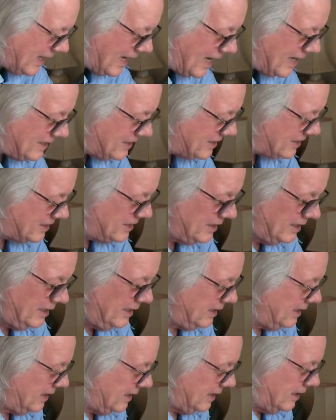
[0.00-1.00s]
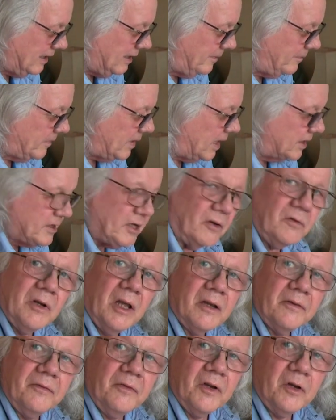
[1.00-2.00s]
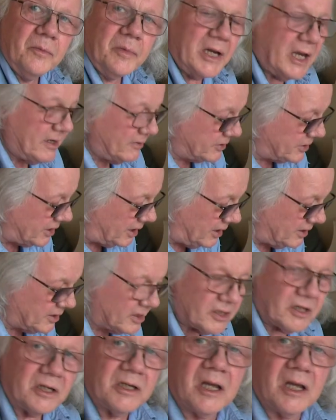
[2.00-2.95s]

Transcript: gets. I don't like filming outside because I